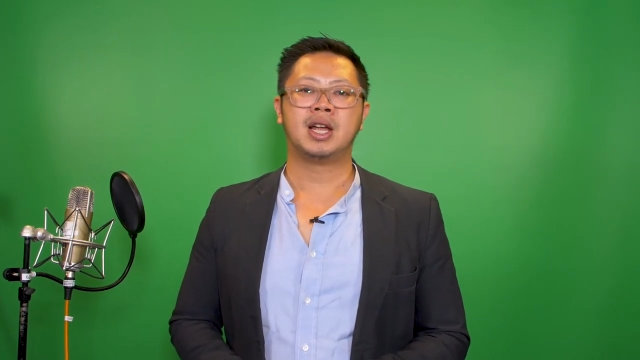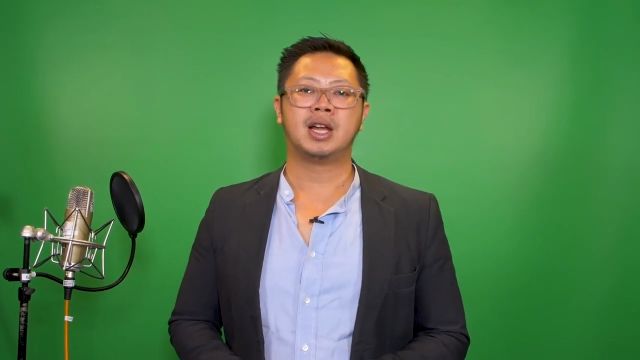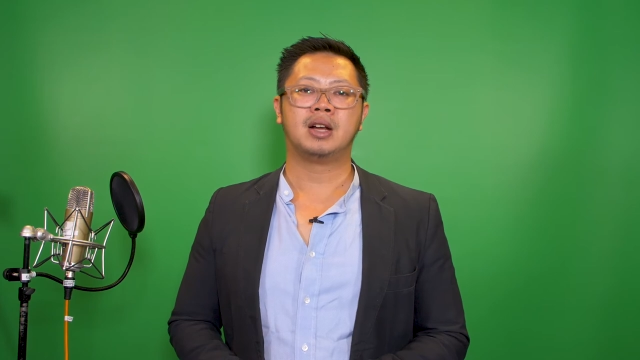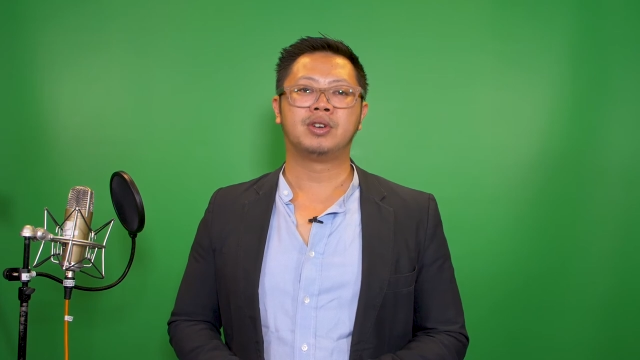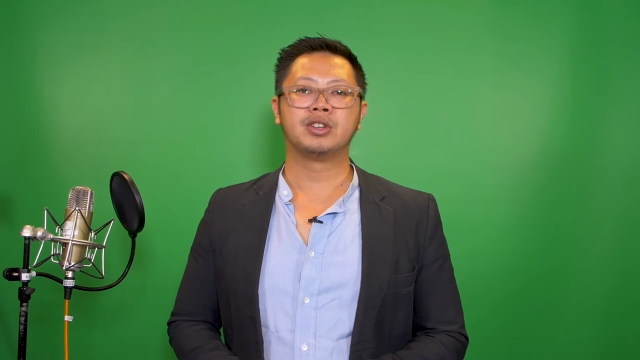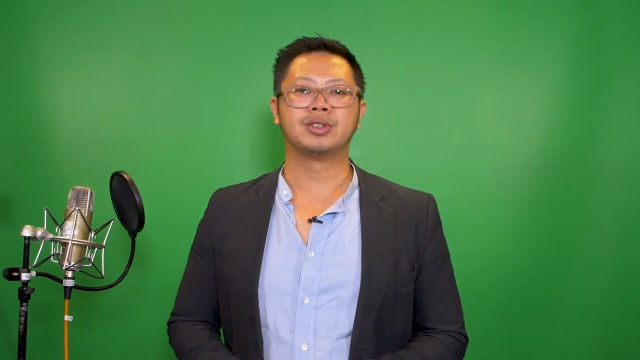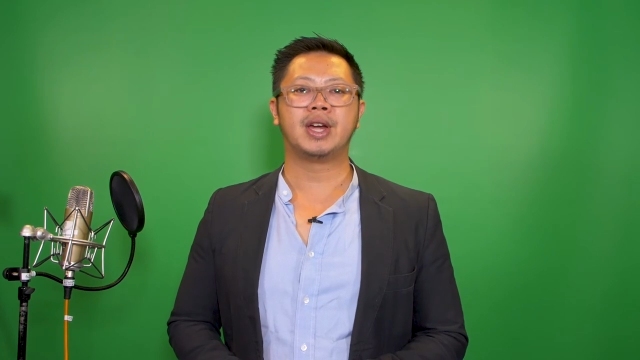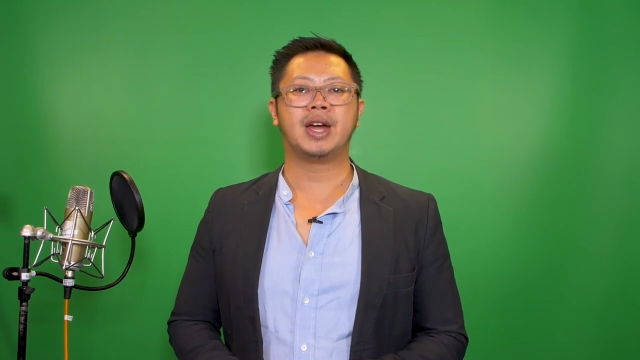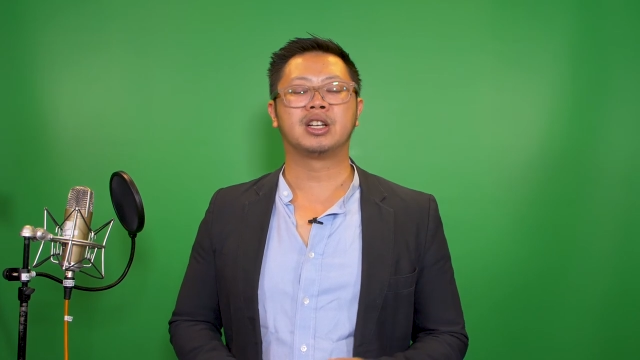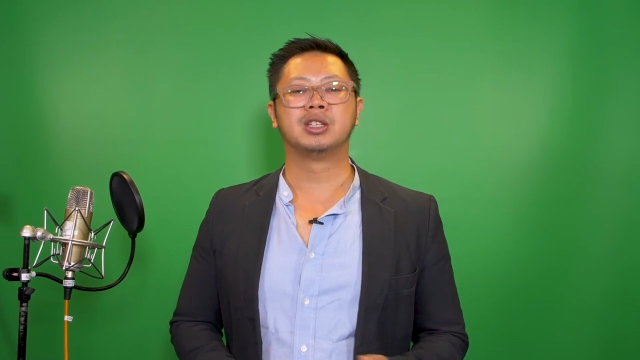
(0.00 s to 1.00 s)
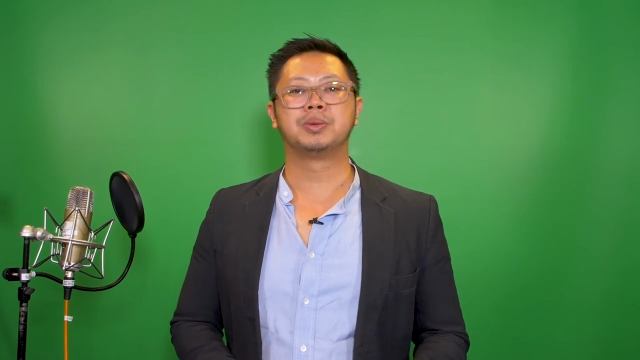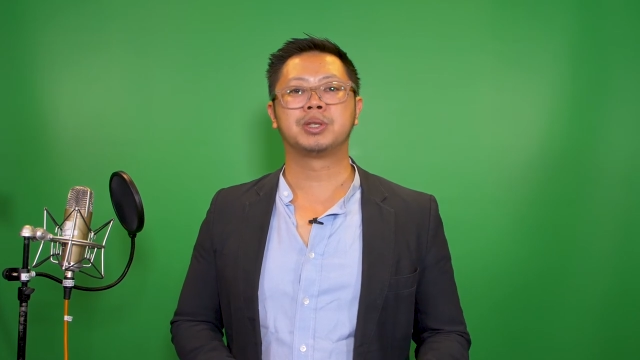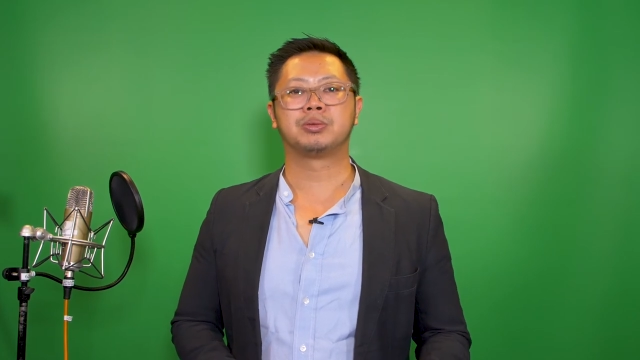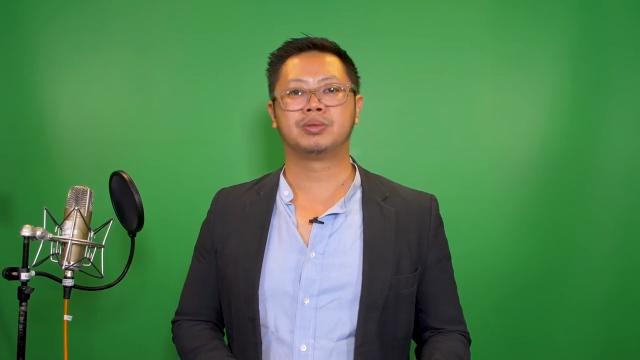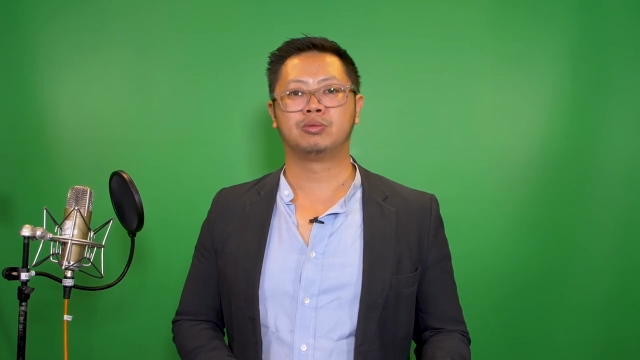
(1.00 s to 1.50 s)
And I've also had
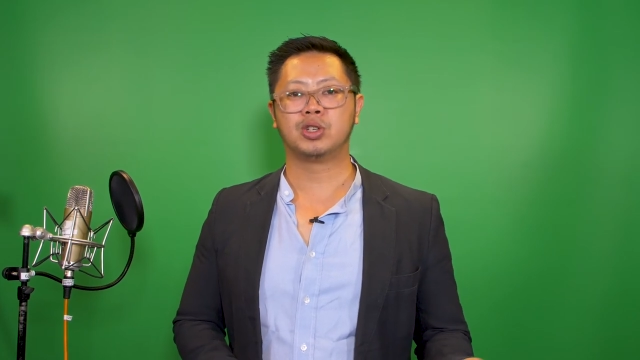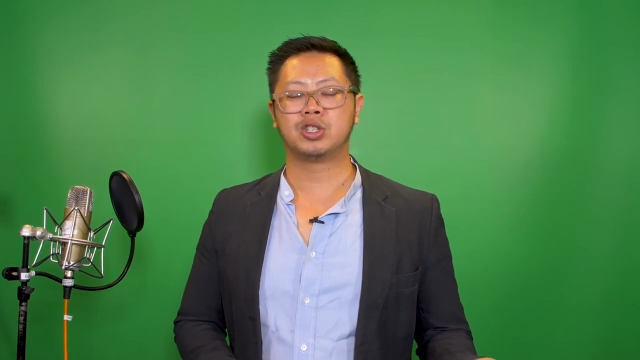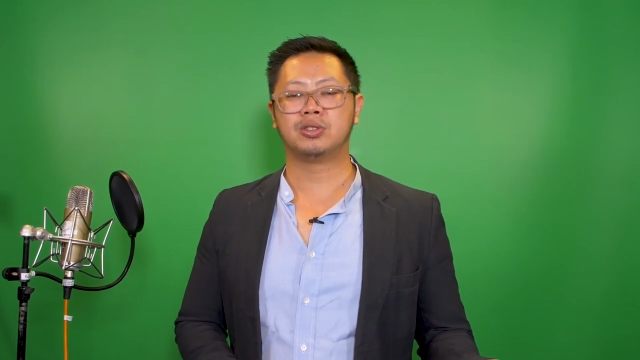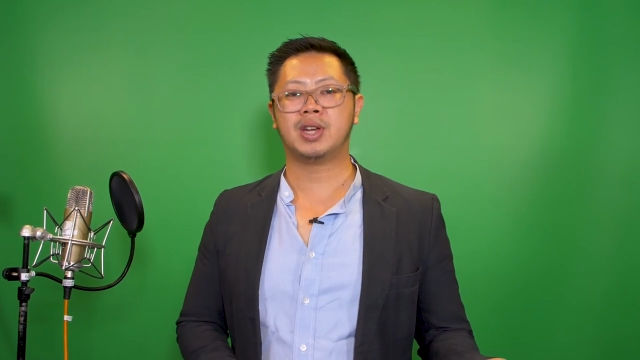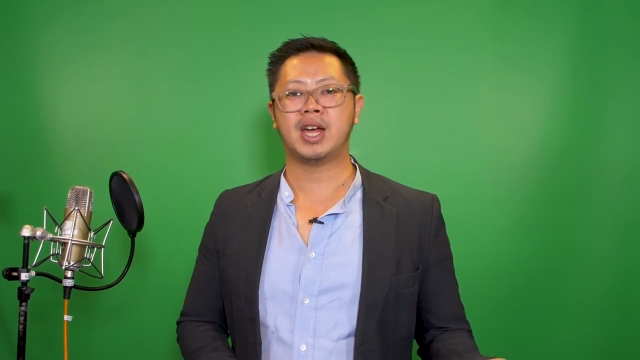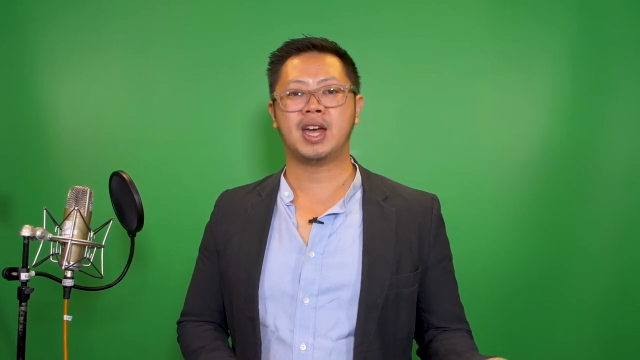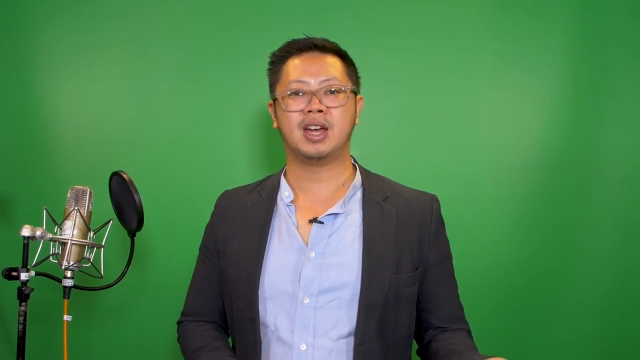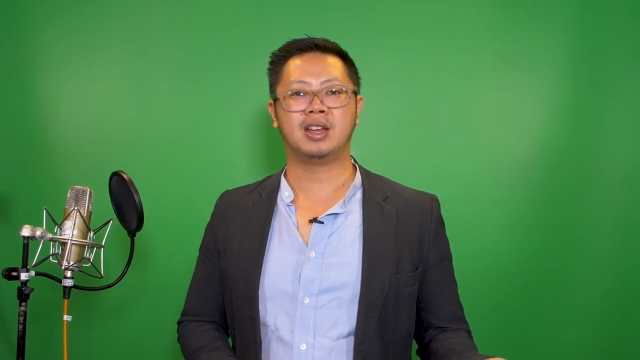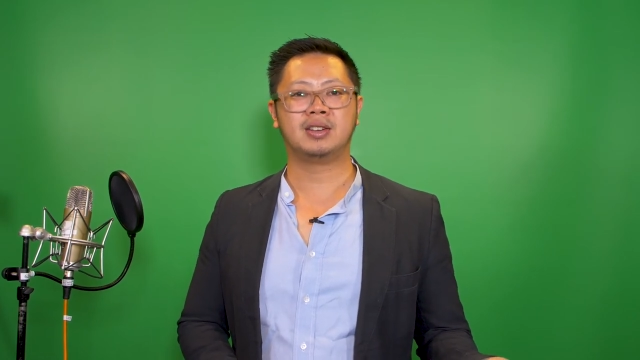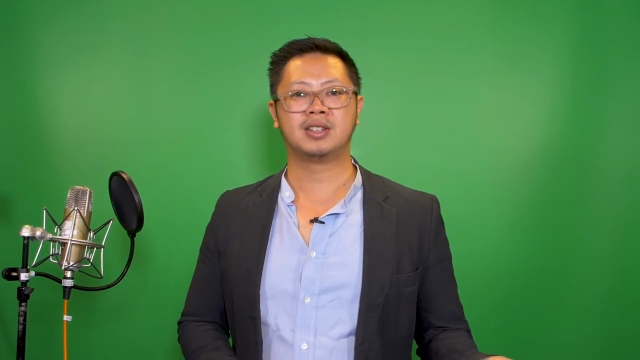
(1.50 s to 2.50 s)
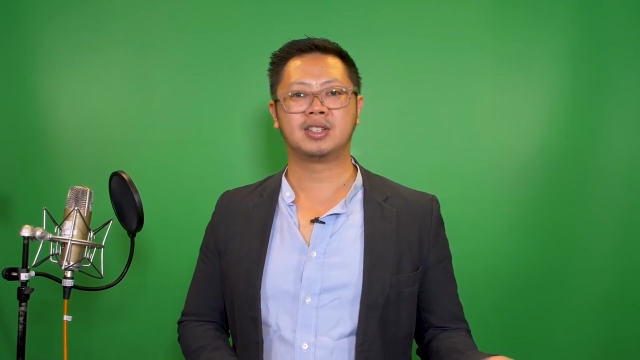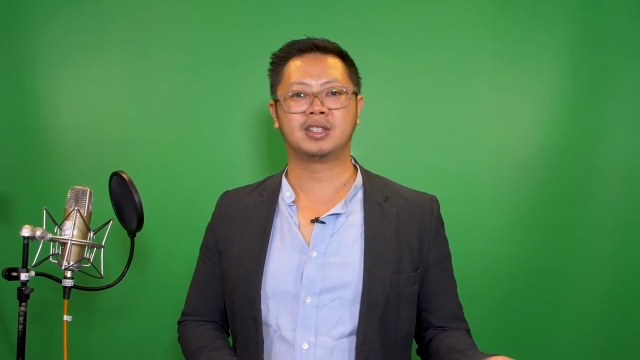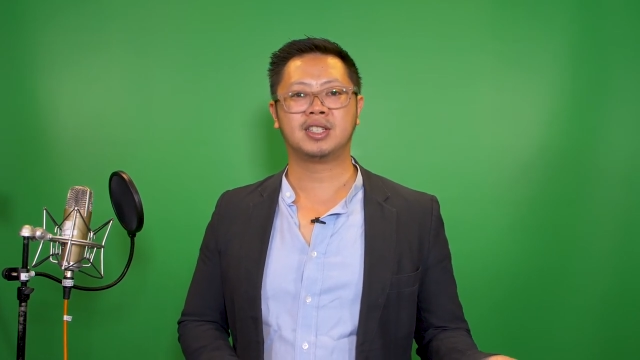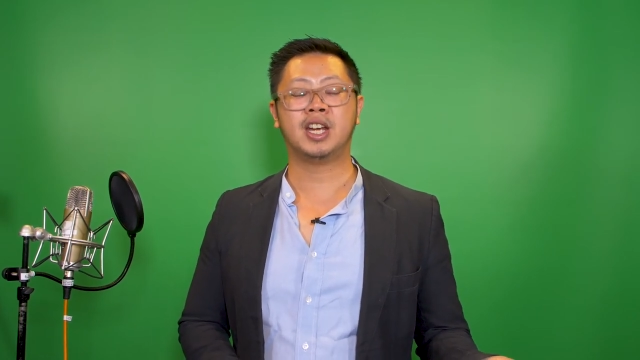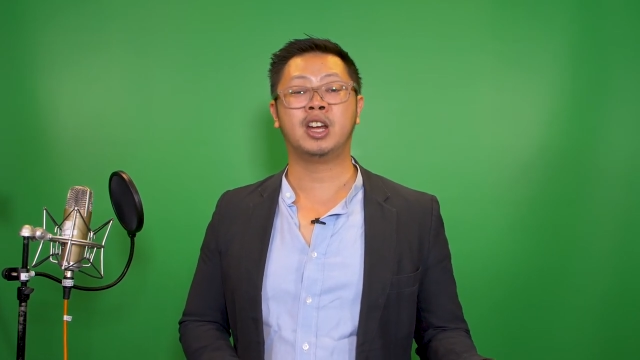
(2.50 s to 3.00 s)
clips which have had
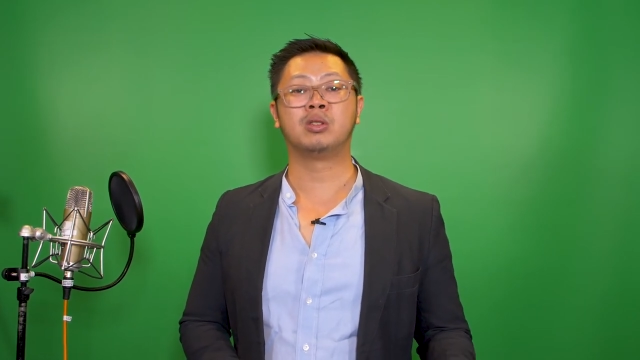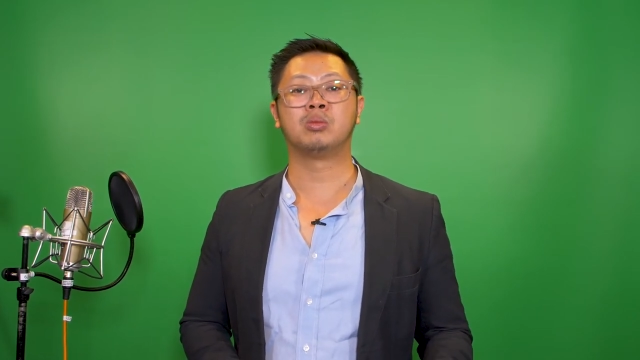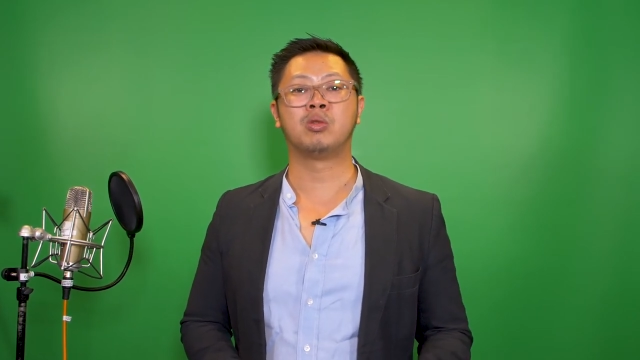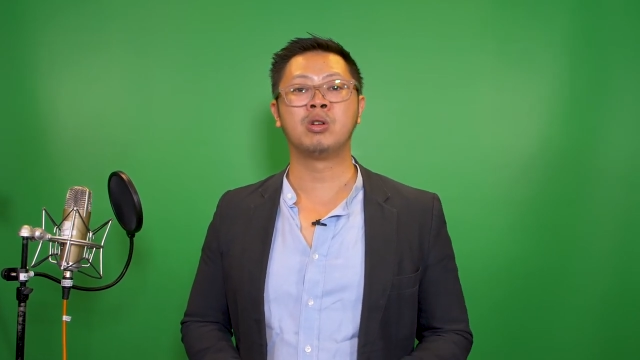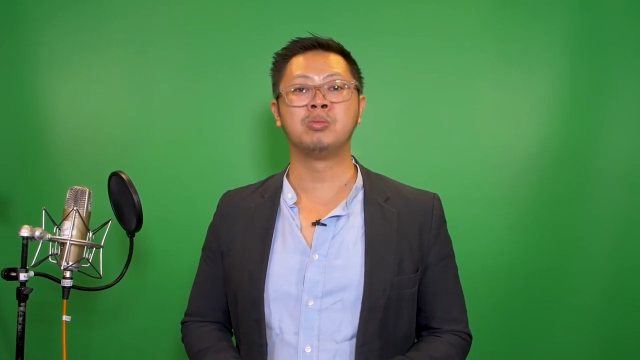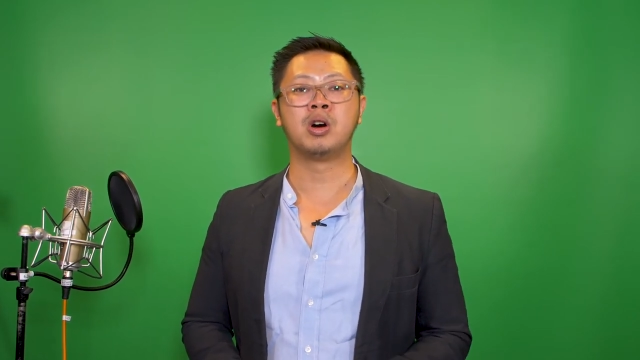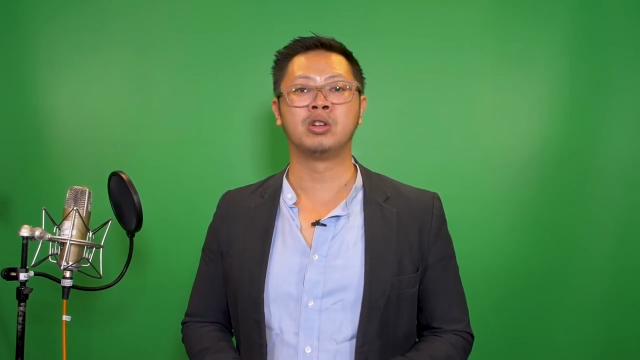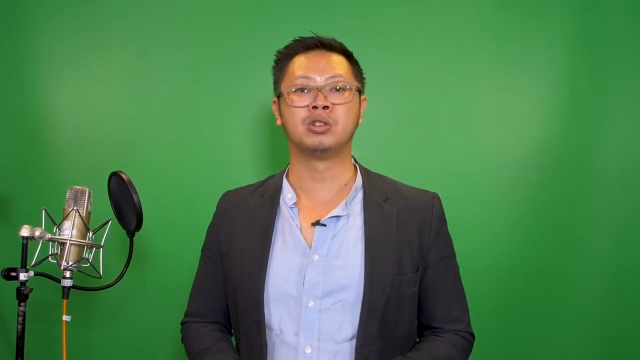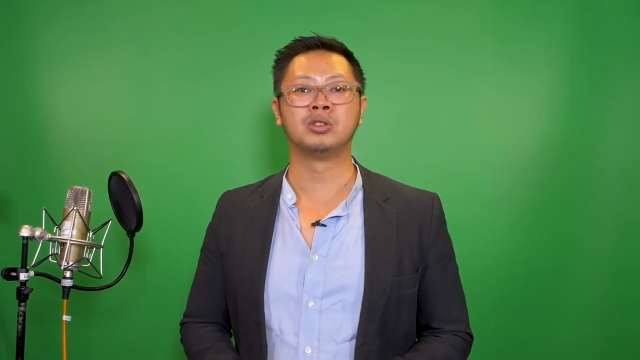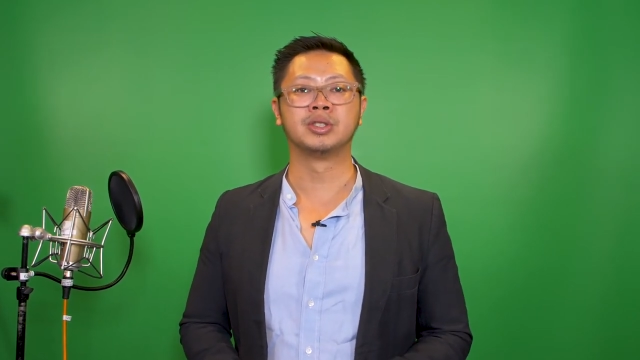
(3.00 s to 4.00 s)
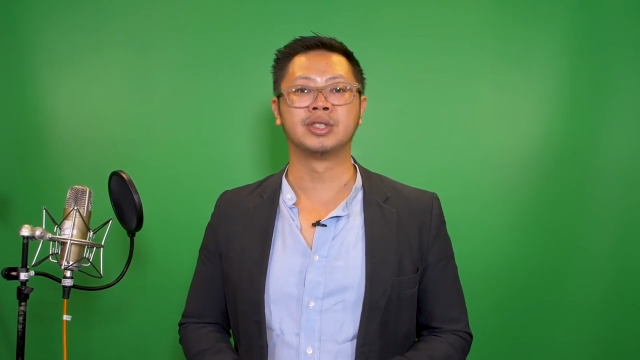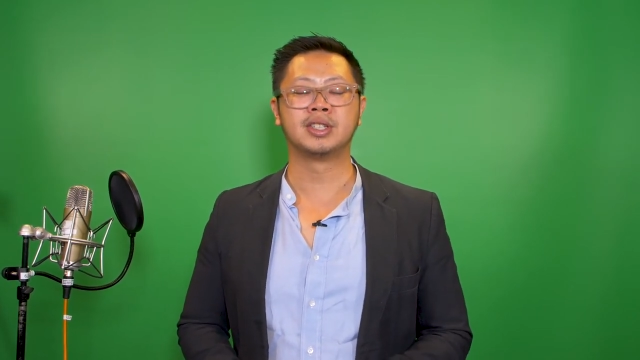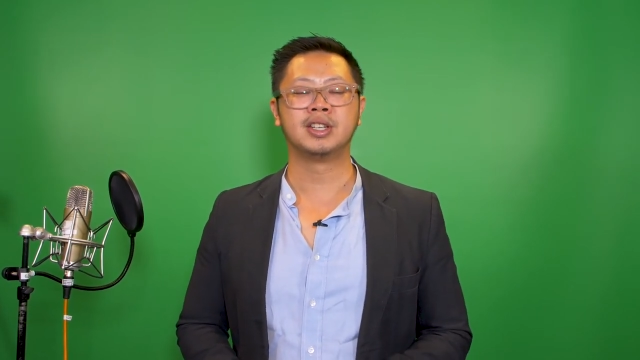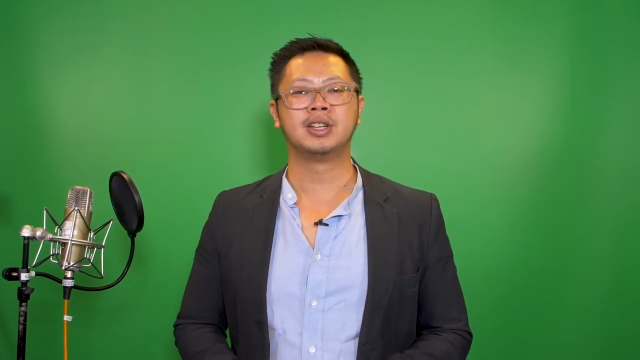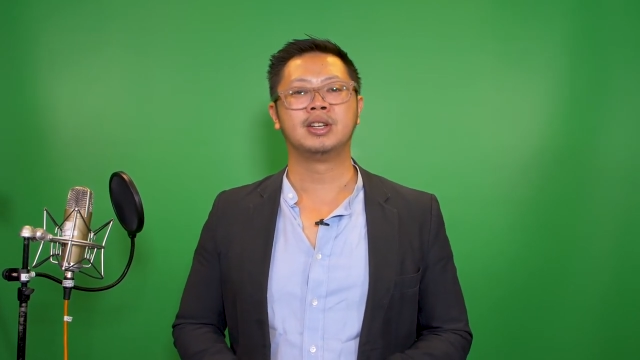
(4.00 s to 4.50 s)
10 or more models,